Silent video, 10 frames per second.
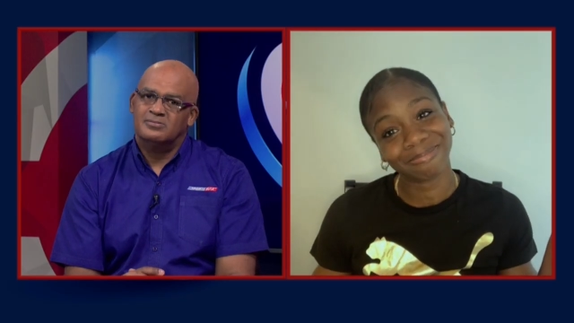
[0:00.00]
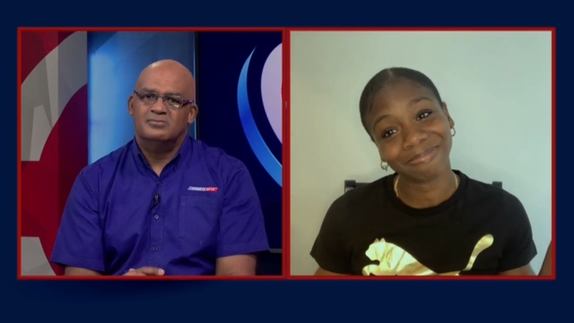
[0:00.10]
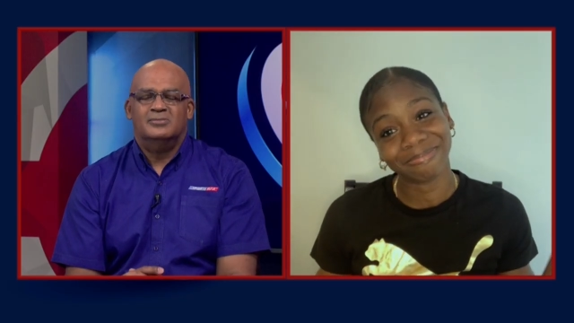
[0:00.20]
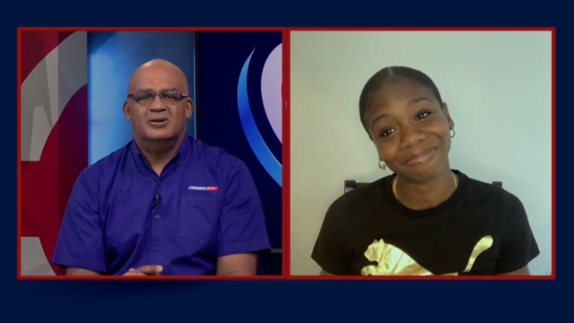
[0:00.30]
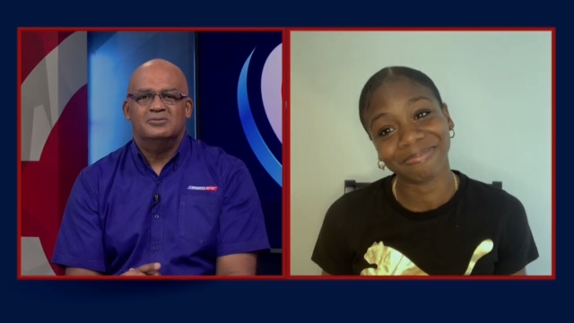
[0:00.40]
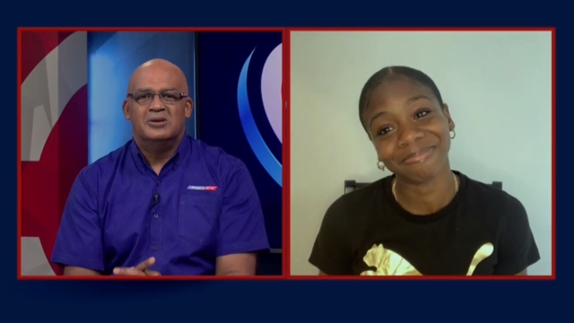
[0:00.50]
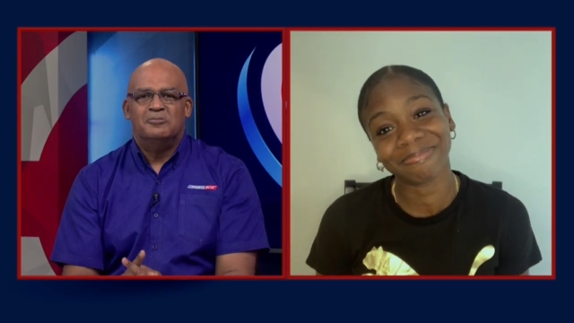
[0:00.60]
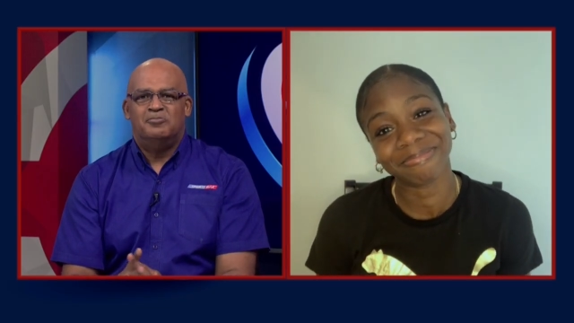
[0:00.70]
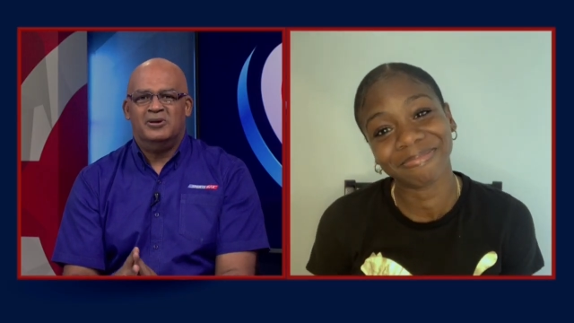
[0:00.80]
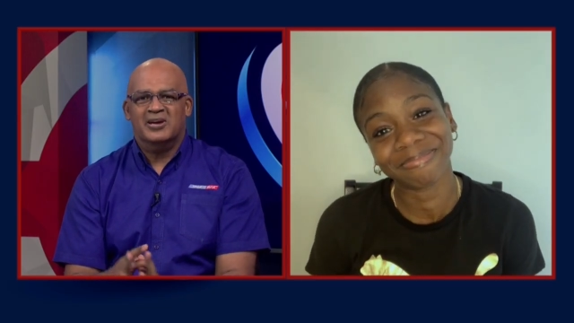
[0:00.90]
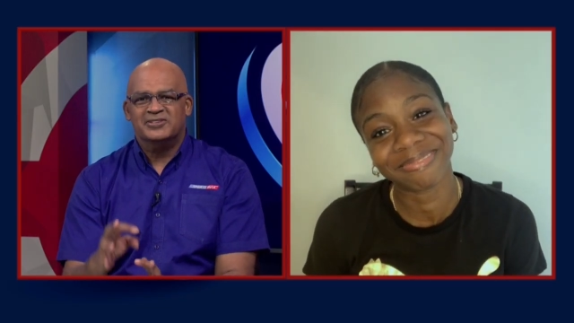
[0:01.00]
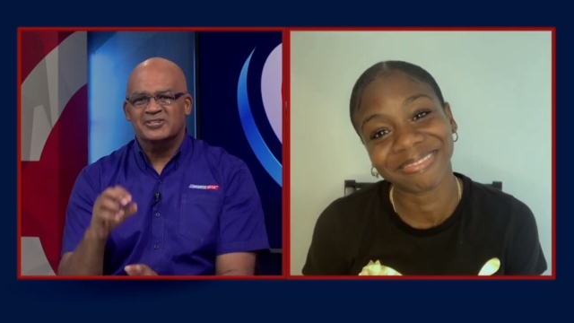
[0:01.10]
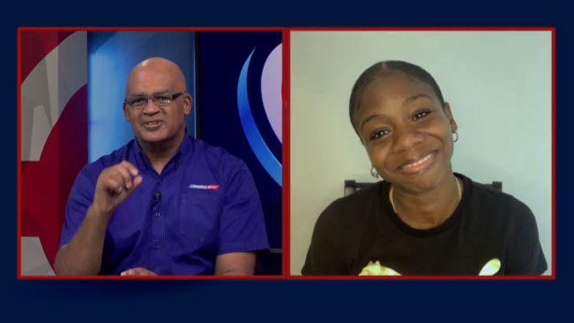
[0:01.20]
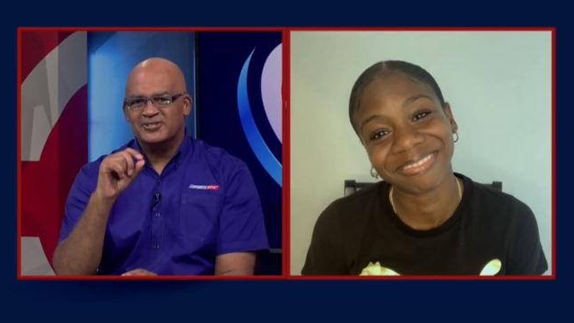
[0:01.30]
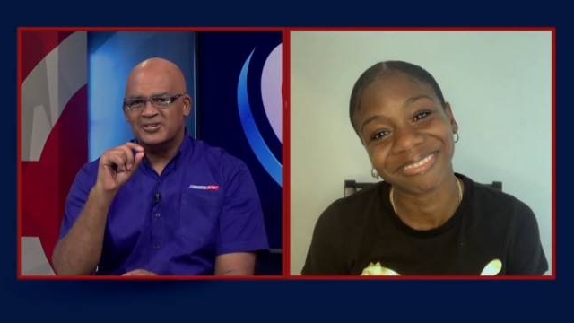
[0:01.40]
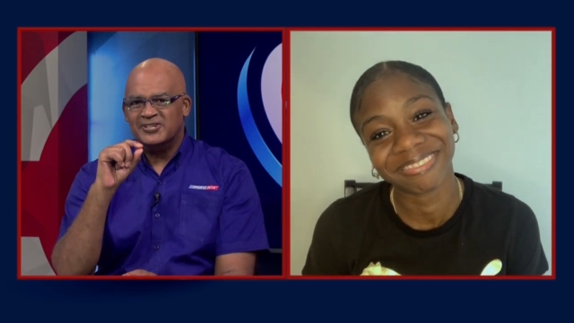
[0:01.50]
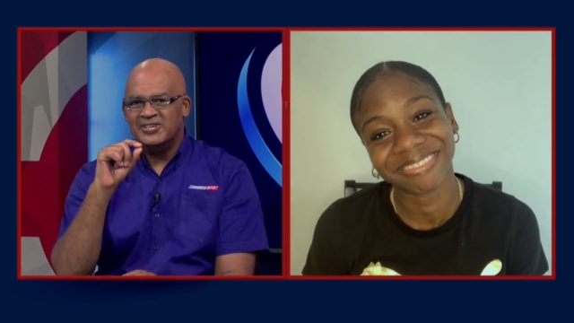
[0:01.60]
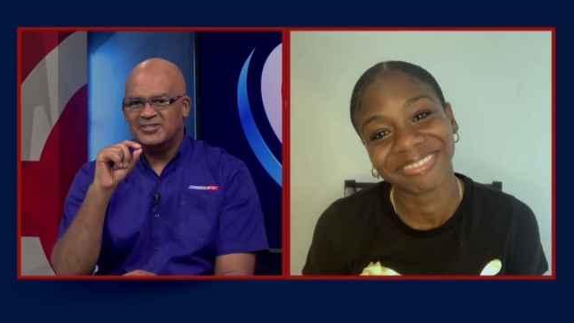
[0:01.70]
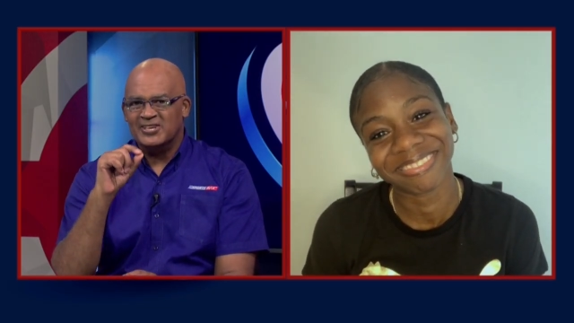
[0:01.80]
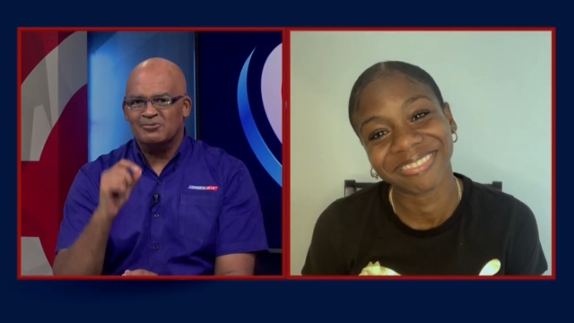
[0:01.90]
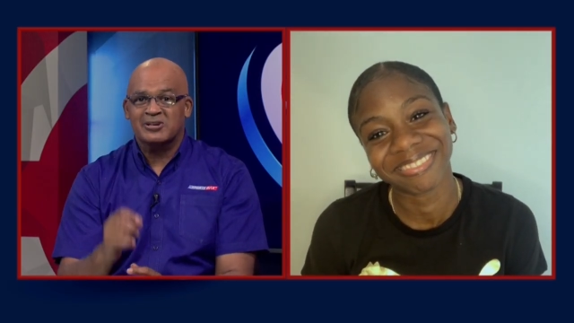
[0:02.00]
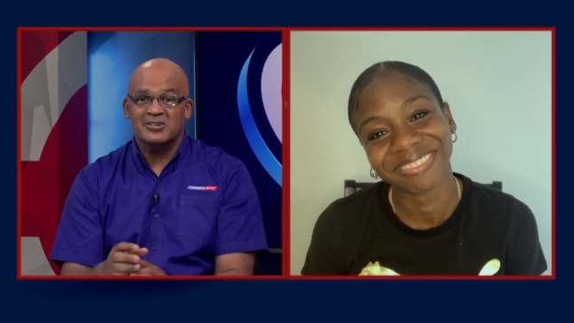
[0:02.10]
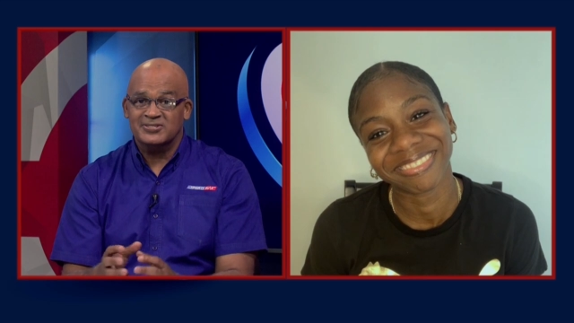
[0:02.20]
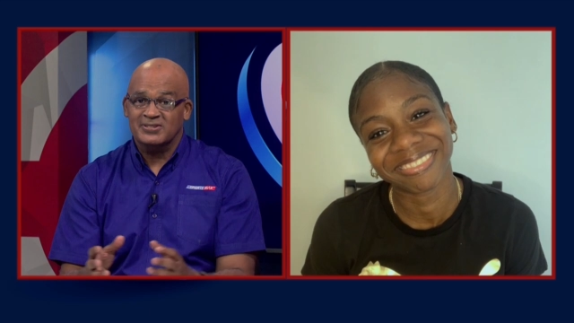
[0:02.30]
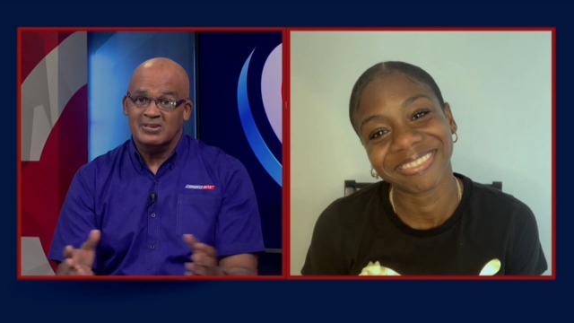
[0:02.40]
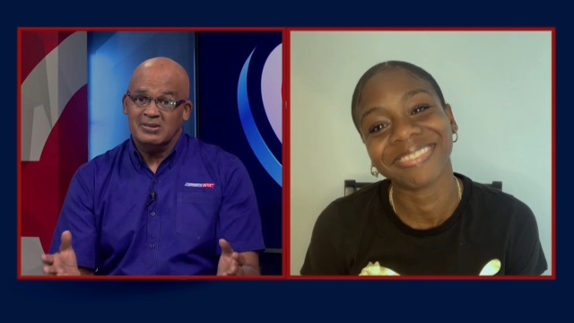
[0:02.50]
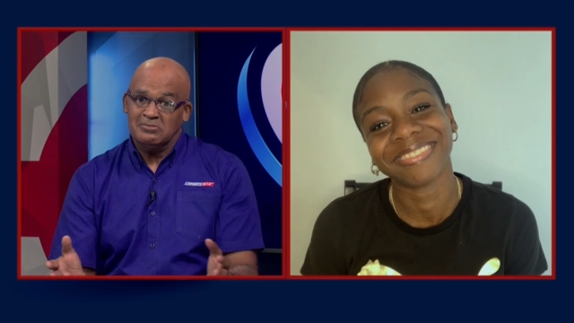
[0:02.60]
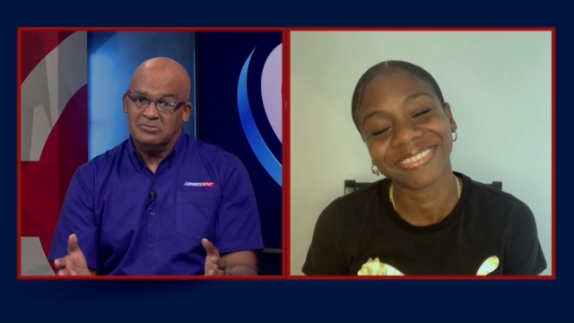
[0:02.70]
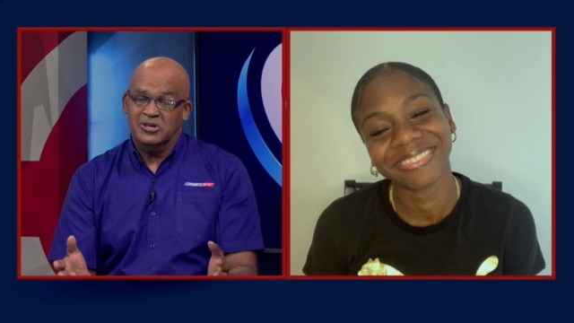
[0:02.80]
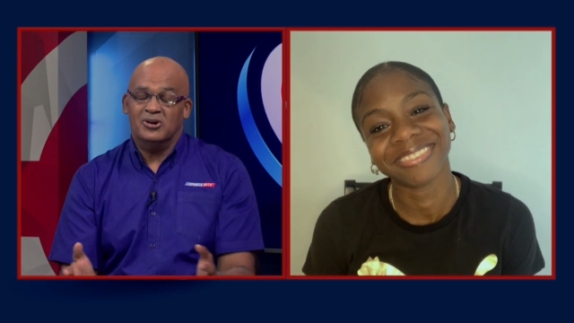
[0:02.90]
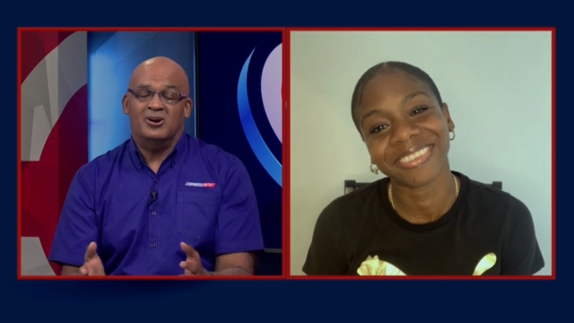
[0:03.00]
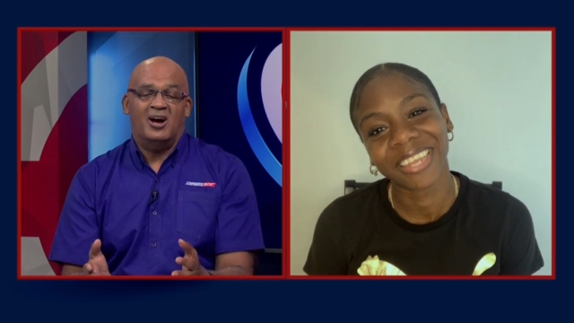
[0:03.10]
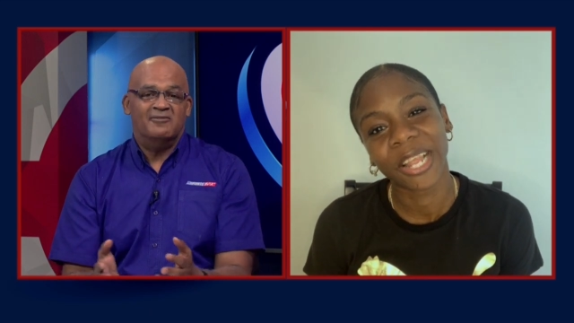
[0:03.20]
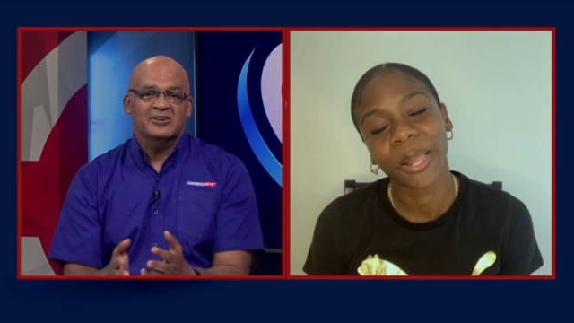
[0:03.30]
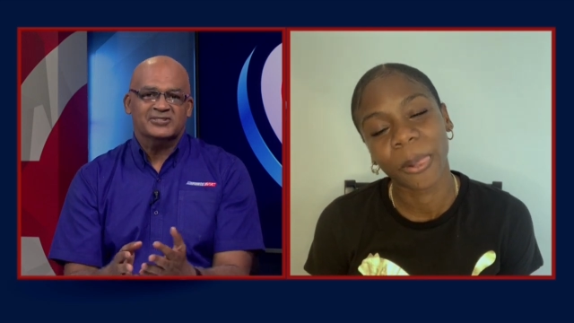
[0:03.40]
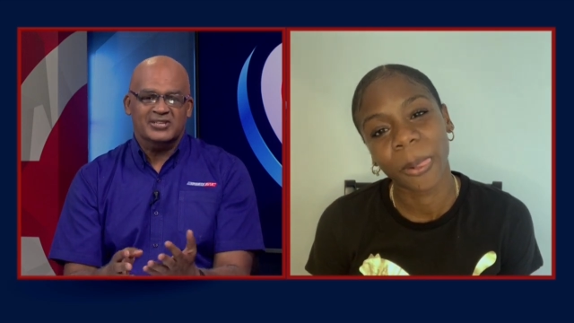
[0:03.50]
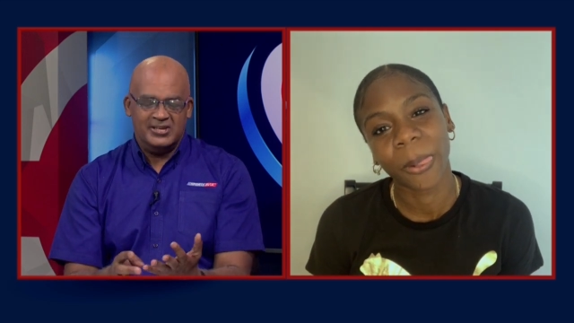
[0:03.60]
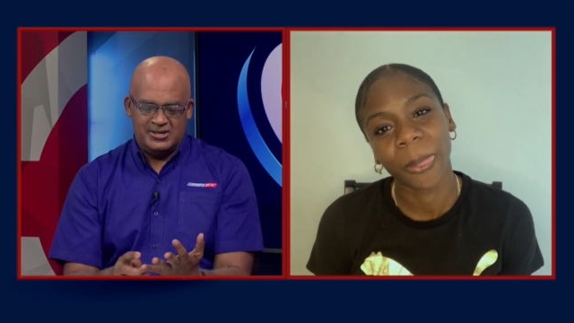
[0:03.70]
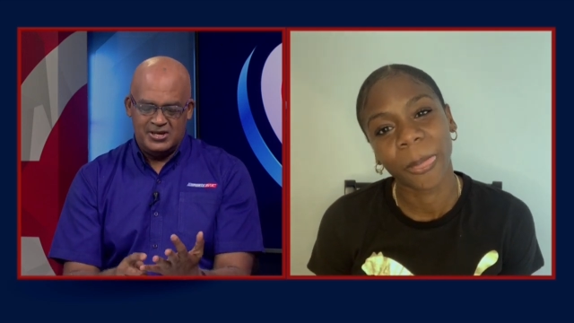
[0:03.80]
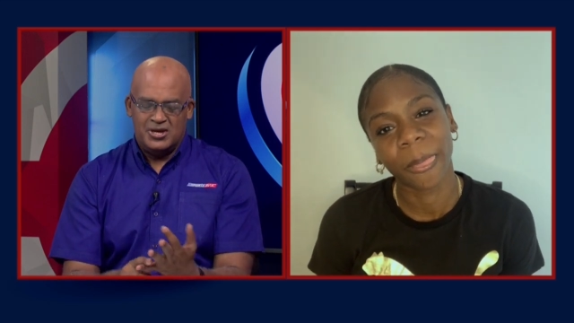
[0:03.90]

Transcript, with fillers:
Speaker 1: Yeah. yeah. Paying attention to the detail because you know, obviously,